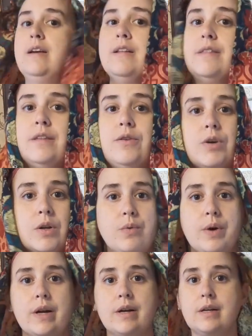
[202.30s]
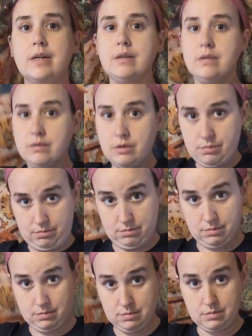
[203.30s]
and you can wear it.
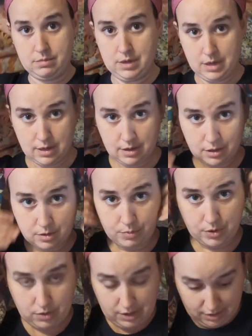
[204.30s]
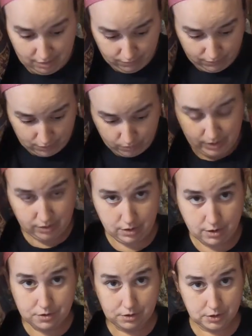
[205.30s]
The beauty of doing an
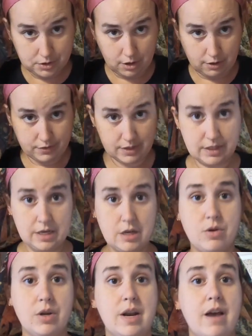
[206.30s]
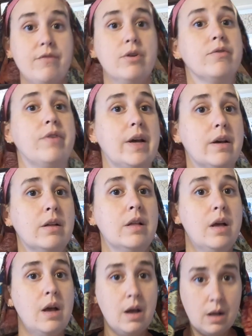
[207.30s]
underscarf is that you can have your veil
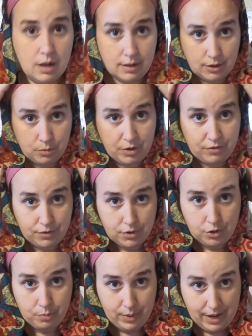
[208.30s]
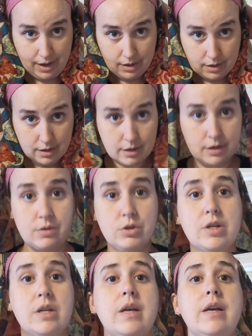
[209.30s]
a little bit further back,
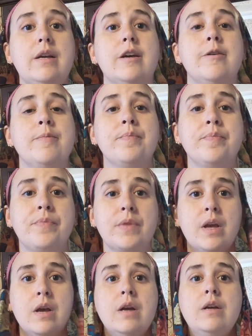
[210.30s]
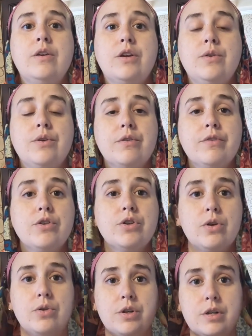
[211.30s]
which I like. You can do it over your
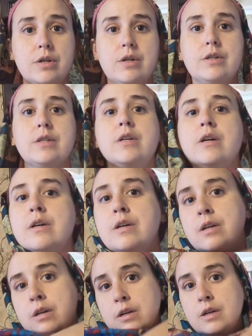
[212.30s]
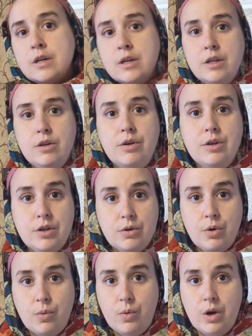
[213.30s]
shoulders, you can do
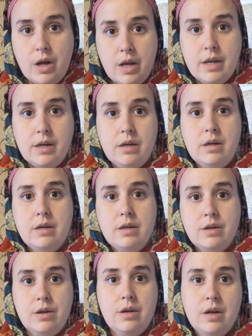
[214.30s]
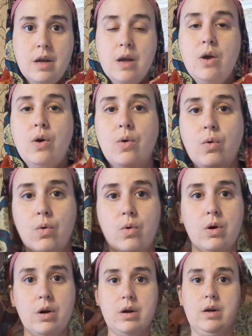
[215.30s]
a one,
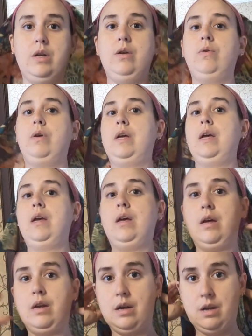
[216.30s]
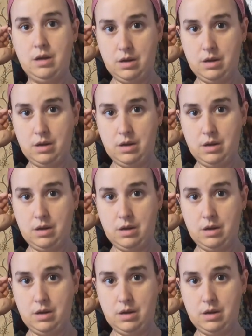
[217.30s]
or you can